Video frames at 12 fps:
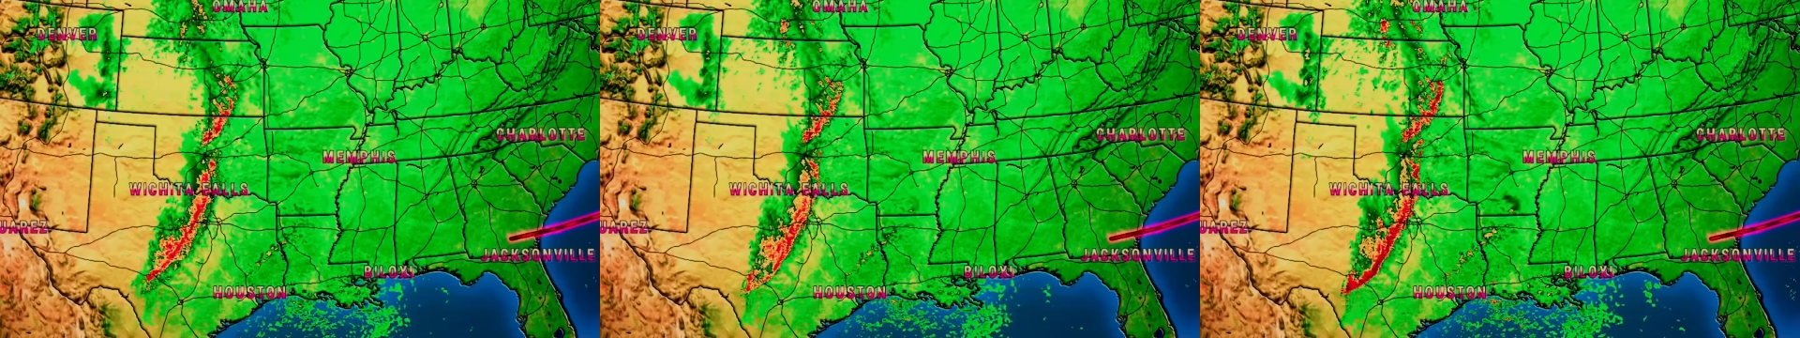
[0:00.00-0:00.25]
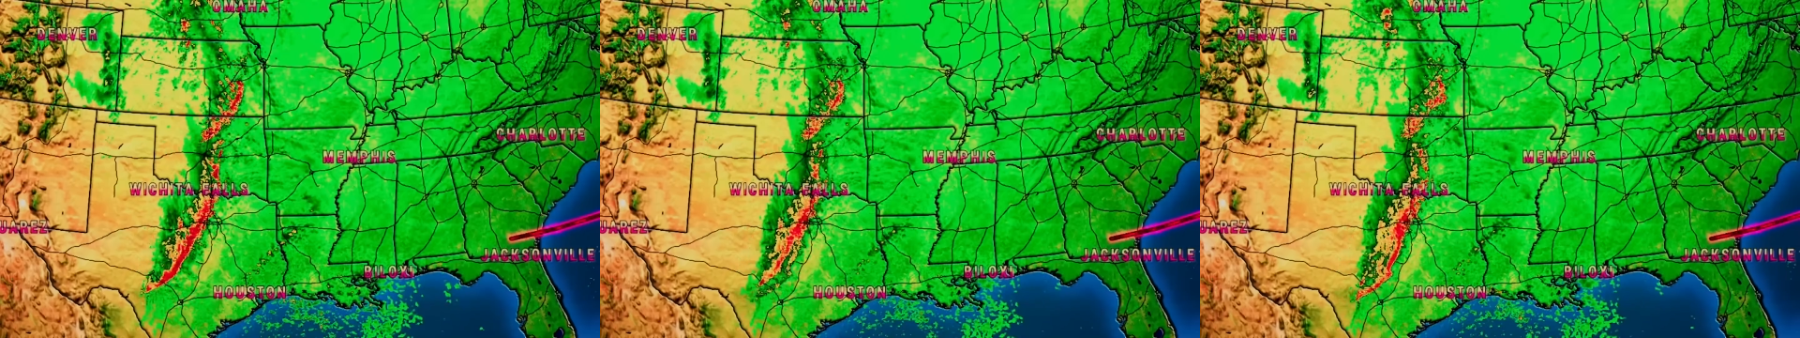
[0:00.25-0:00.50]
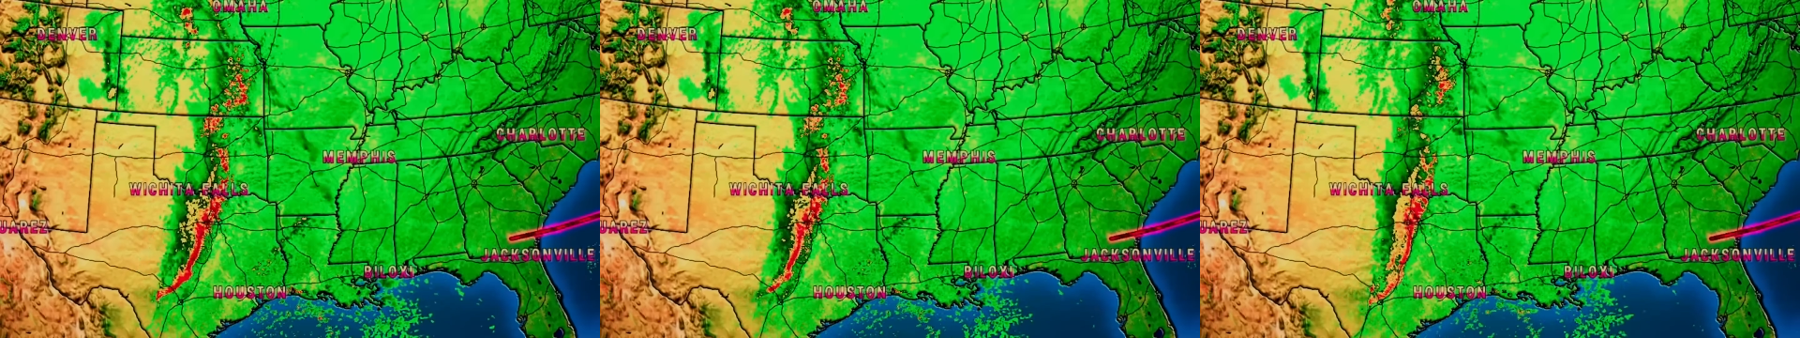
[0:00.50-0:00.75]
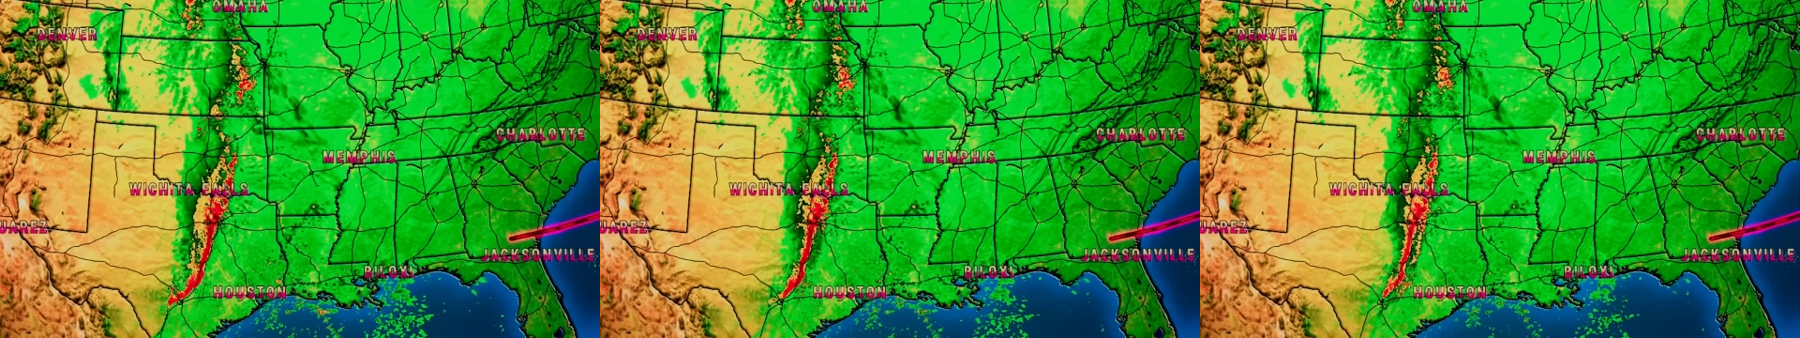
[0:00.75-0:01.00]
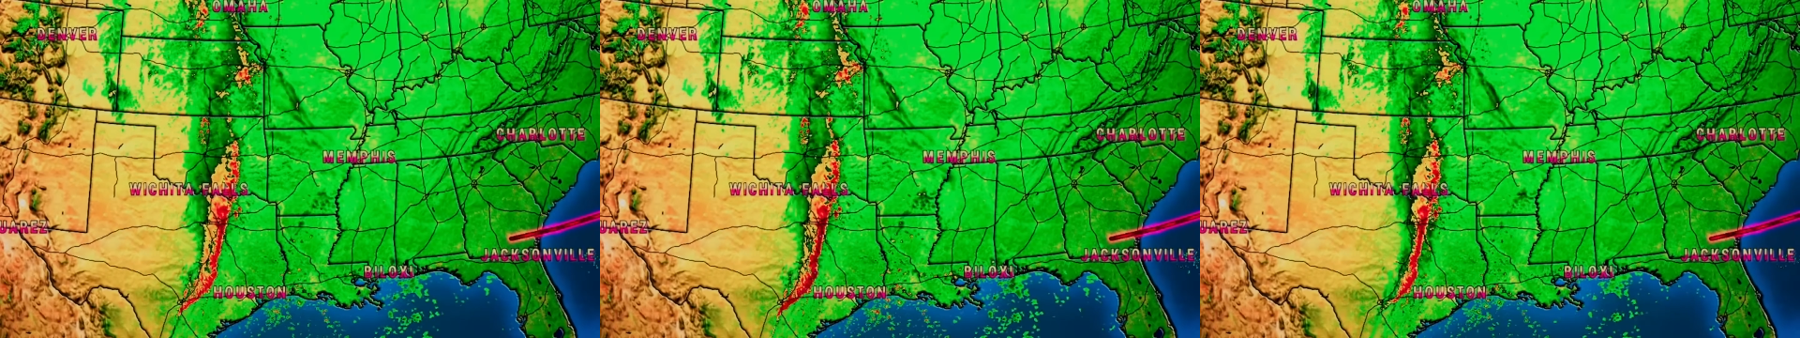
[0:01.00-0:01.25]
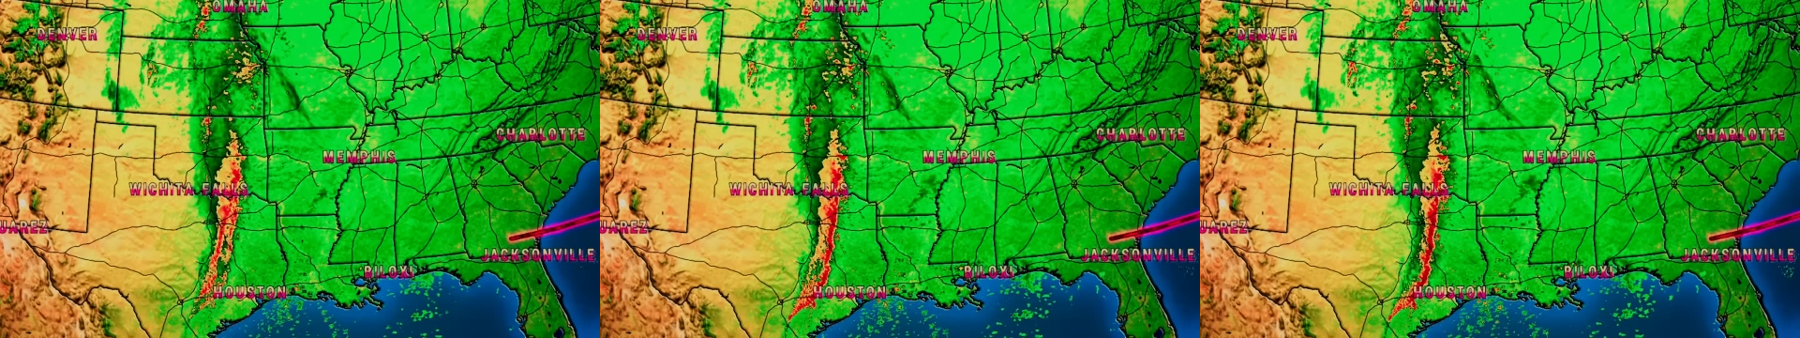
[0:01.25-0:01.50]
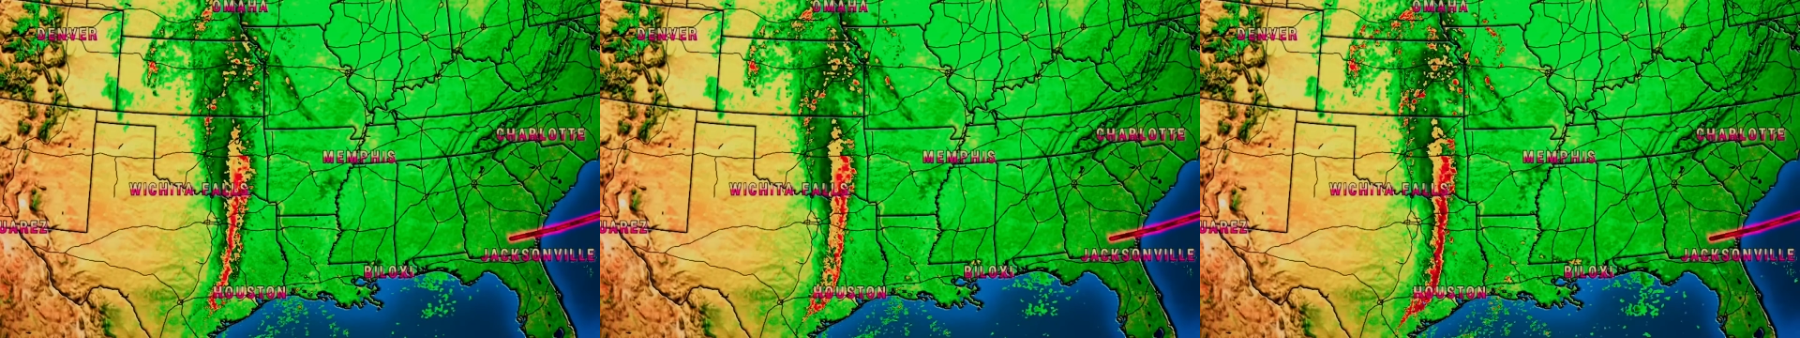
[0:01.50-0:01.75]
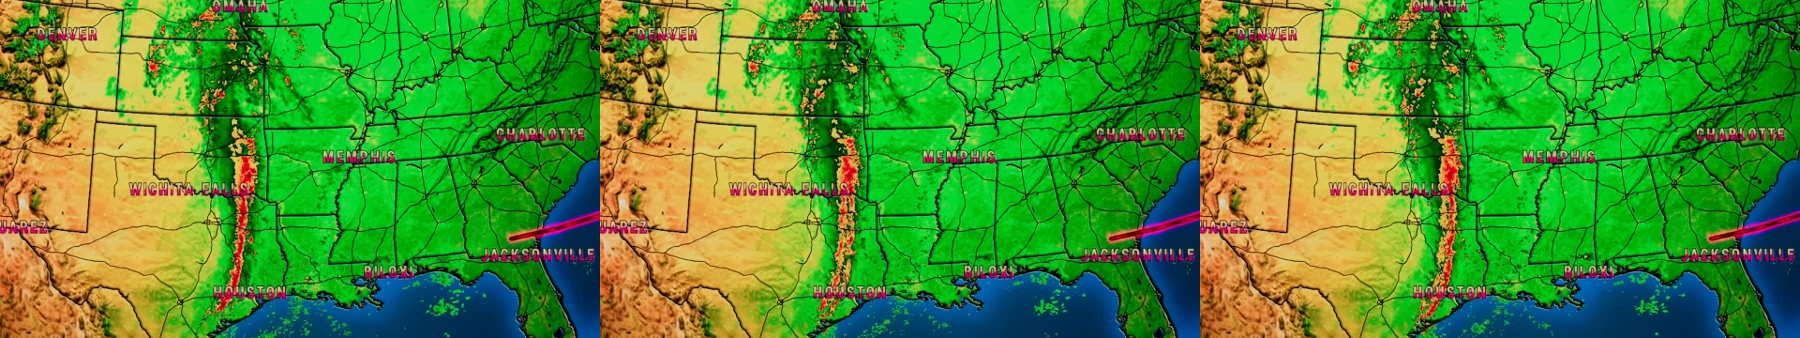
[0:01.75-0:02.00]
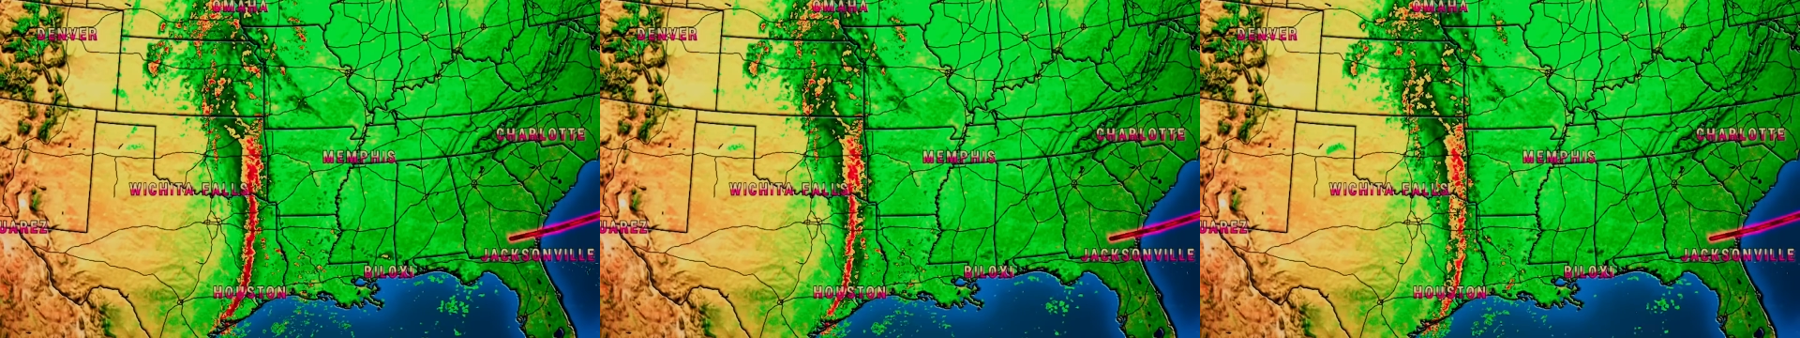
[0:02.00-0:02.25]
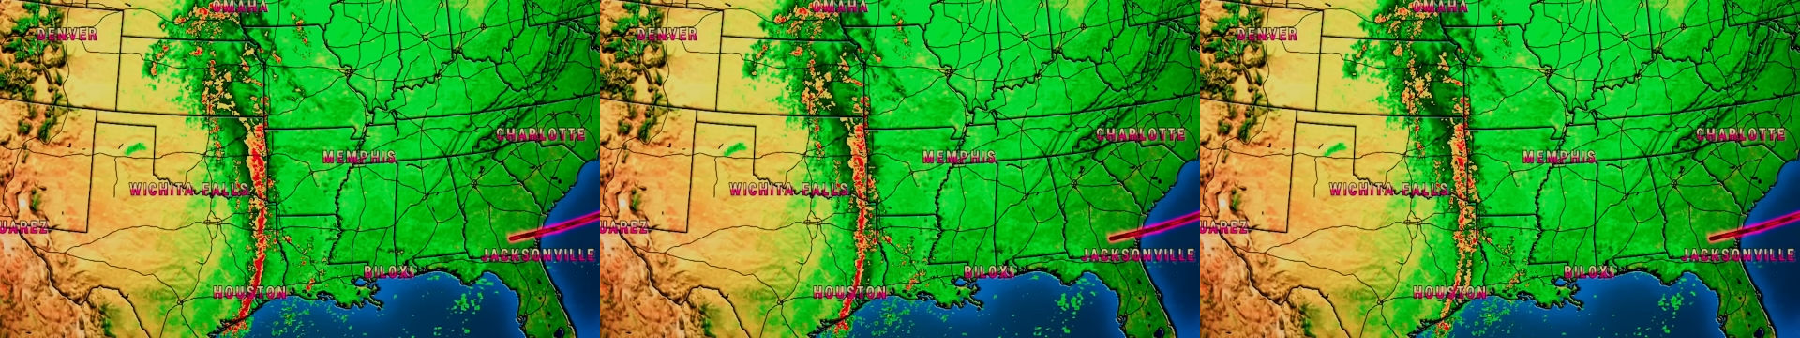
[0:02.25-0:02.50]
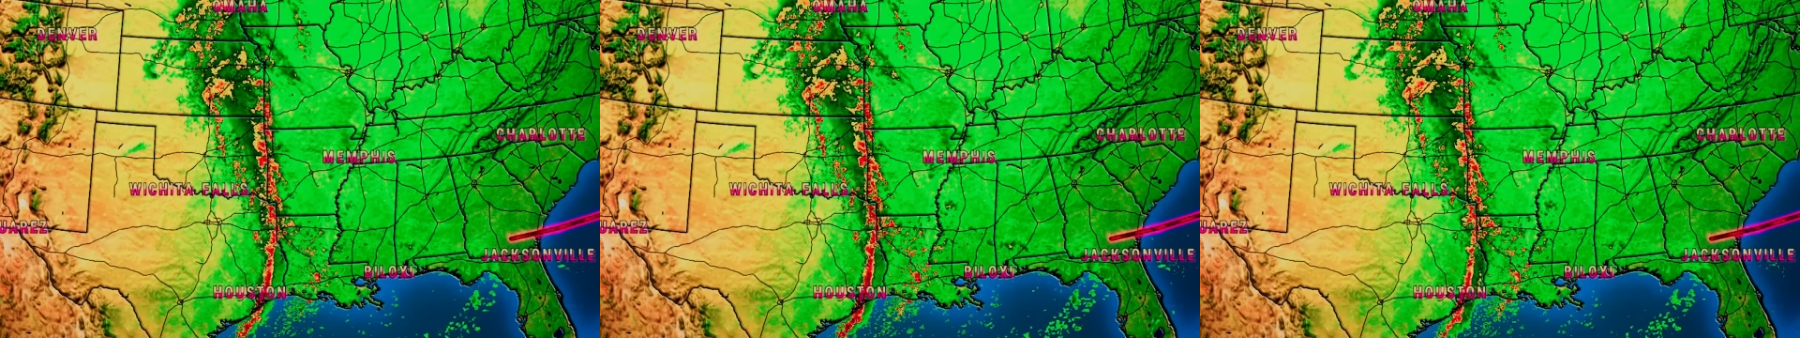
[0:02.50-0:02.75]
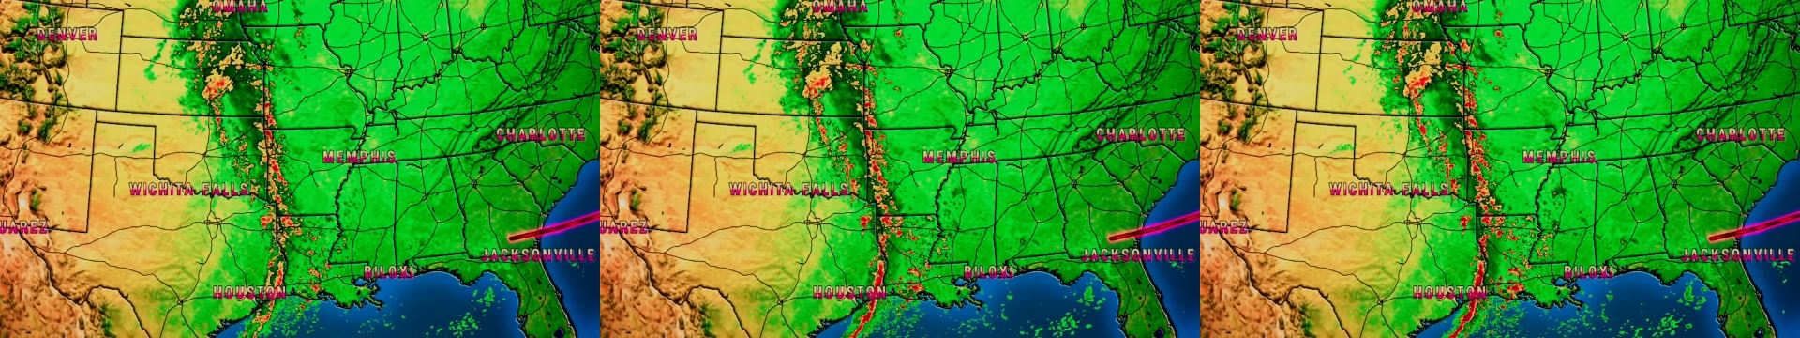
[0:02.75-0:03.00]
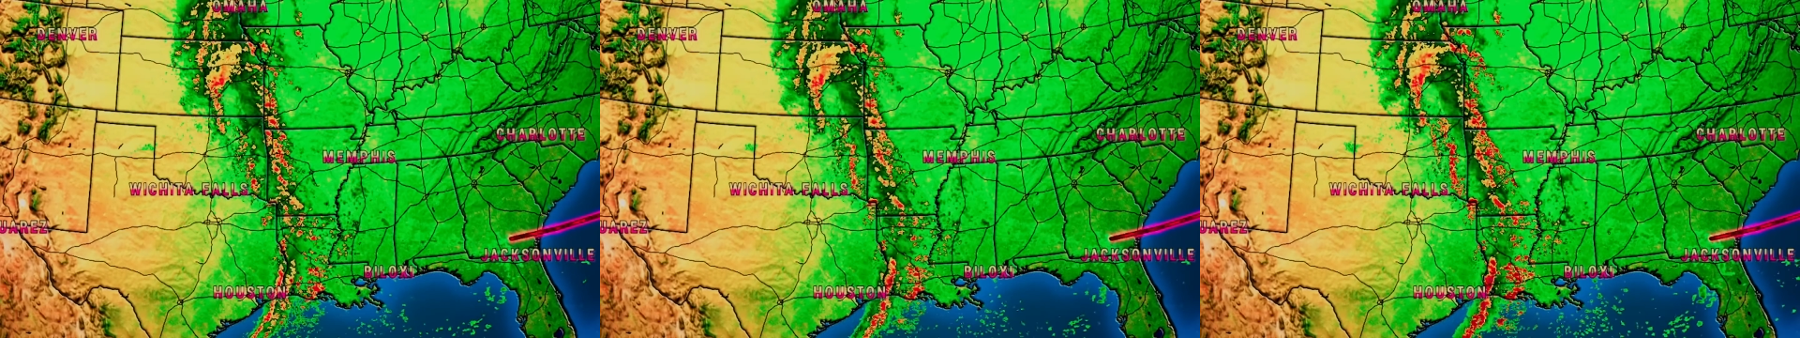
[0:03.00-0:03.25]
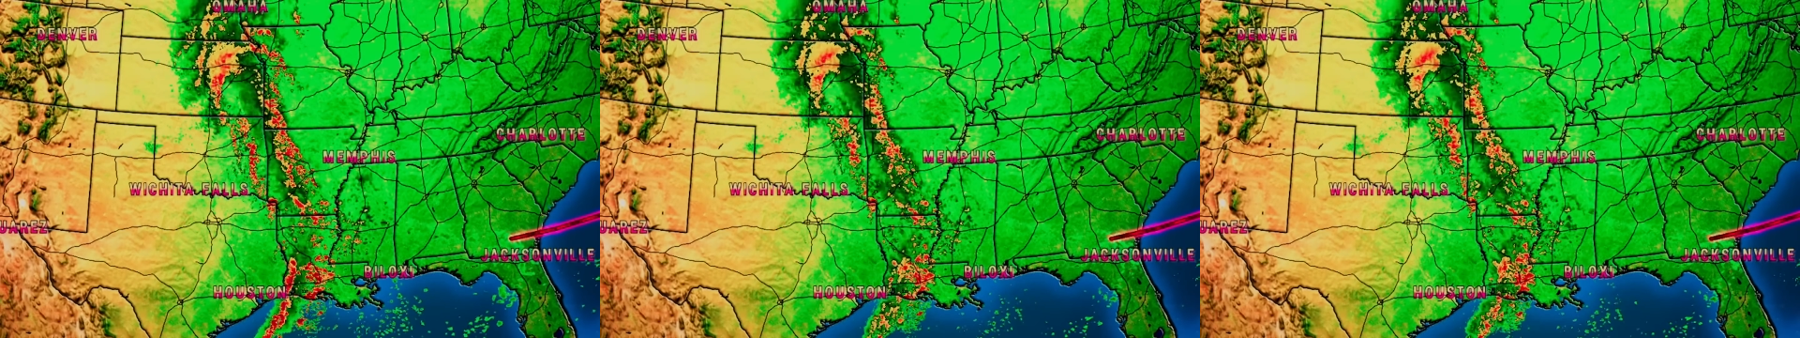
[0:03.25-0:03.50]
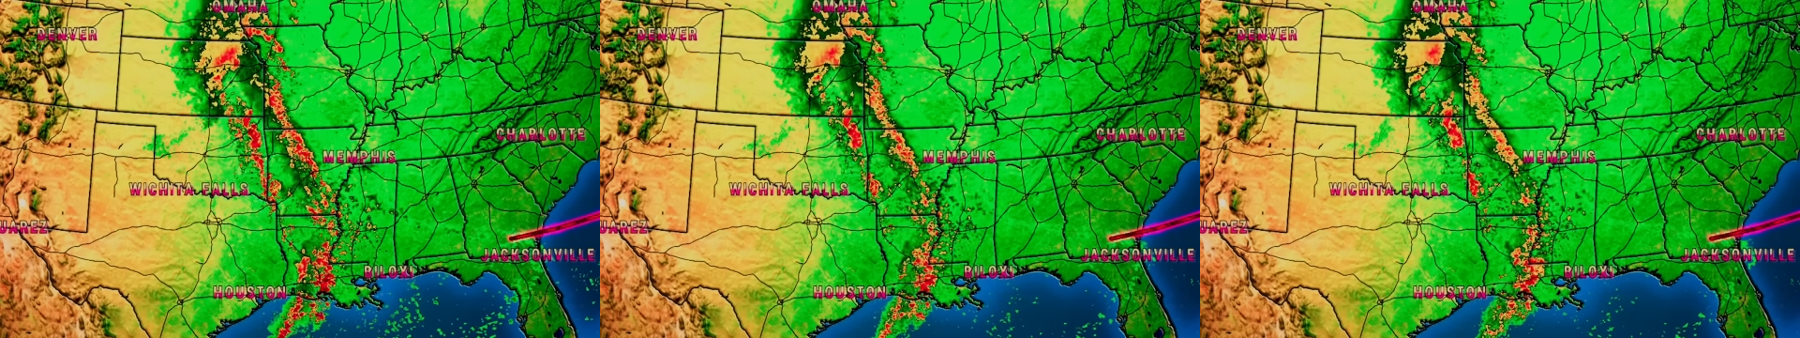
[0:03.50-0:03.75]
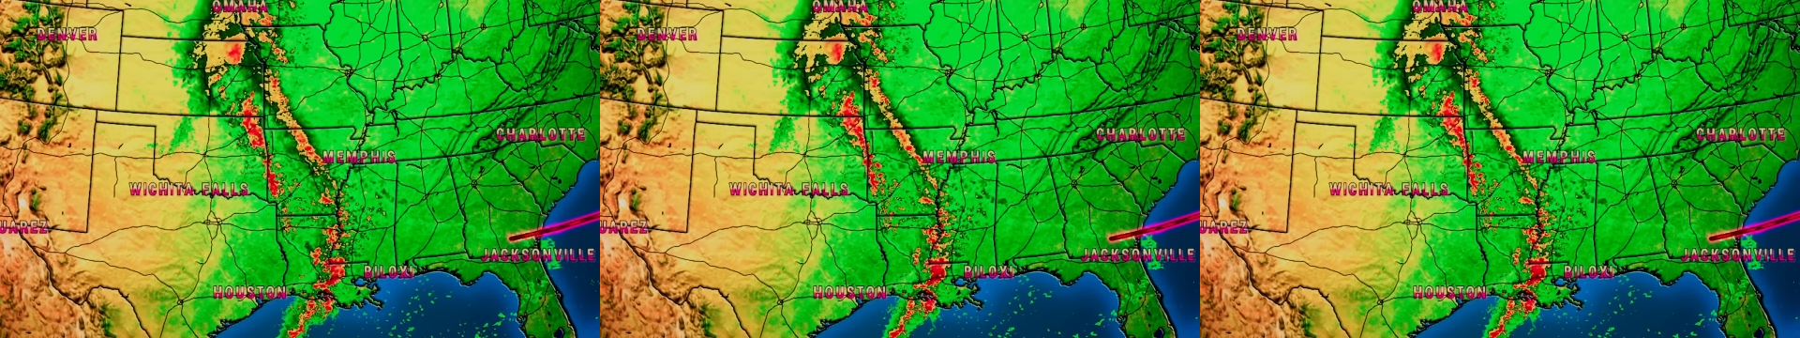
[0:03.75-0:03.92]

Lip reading: (no speaker visible)